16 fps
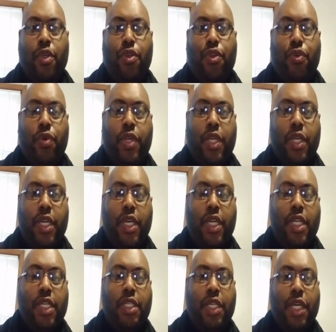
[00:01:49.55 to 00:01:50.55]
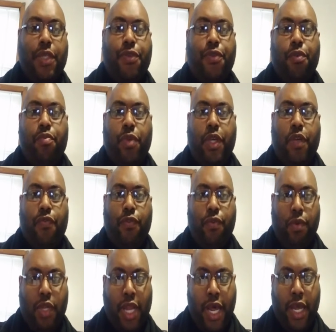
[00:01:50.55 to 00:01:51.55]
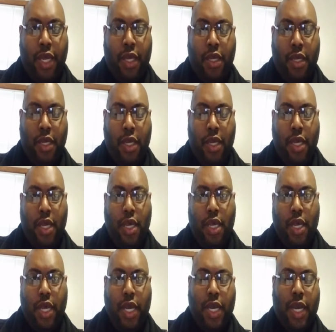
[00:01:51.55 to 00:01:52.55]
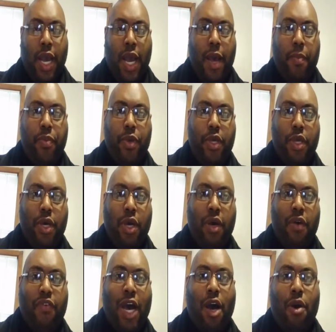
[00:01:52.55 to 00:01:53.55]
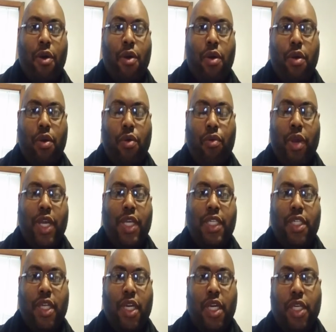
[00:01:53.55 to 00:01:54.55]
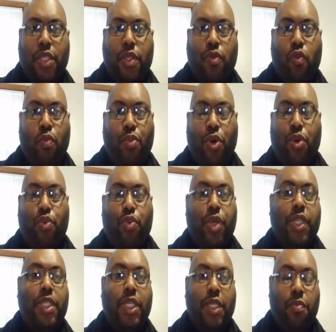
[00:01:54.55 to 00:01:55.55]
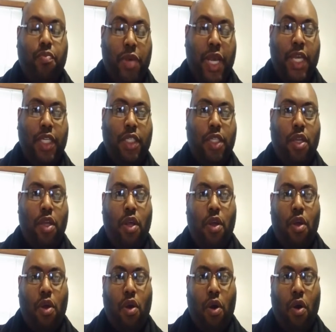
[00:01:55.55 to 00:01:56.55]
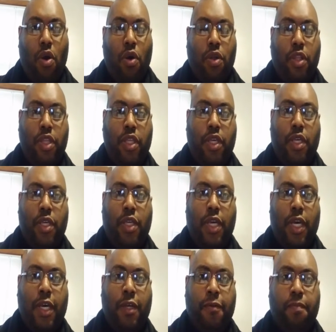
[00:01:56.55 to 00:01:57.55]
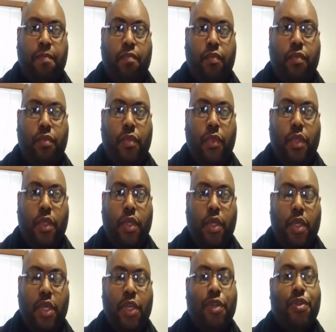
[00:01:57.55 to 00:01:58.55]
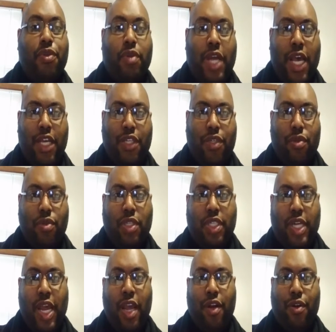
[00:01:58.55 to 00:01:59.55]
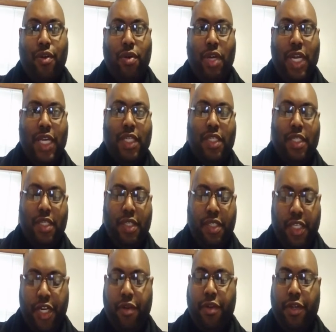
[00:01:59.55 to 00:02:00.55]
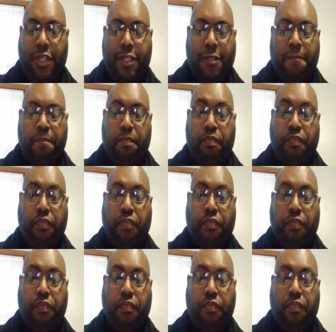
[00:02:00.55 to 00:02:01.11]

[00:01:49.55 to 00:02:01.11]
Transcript: You can get in touch with me if you like a copy of our great Sunday school book, which is based on the uh, International Standard Lesson Series.